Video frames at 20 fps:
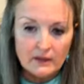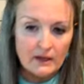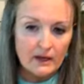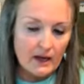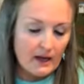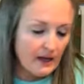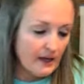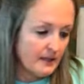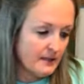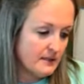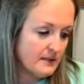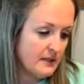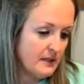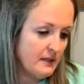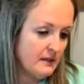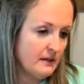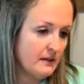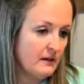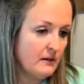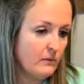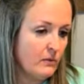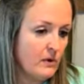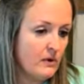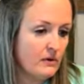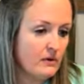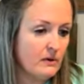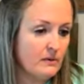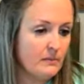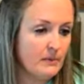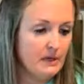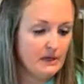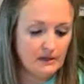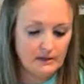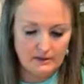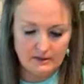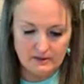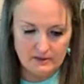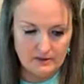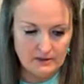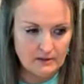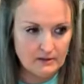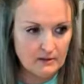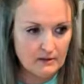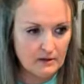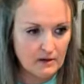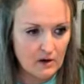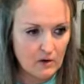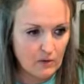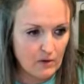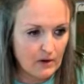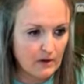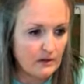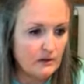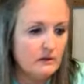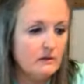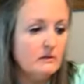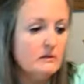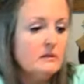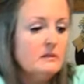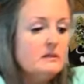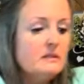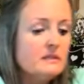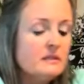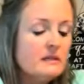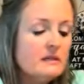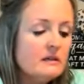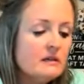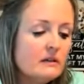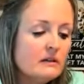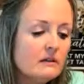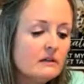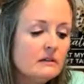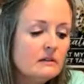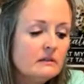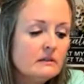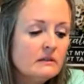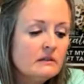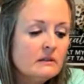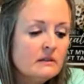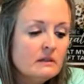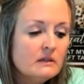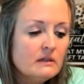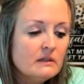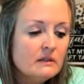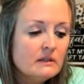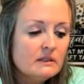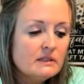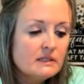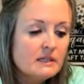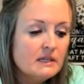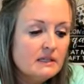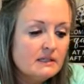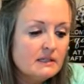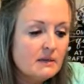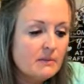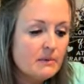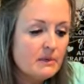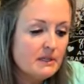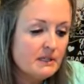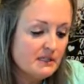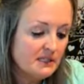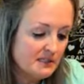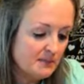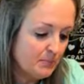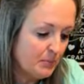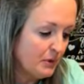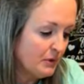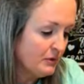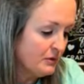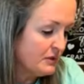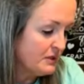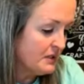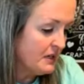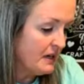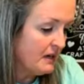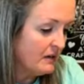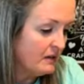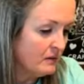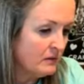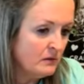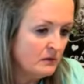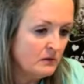Hey, Tina, welcome in. Okay, let's see here. Let's get some of the spruce now.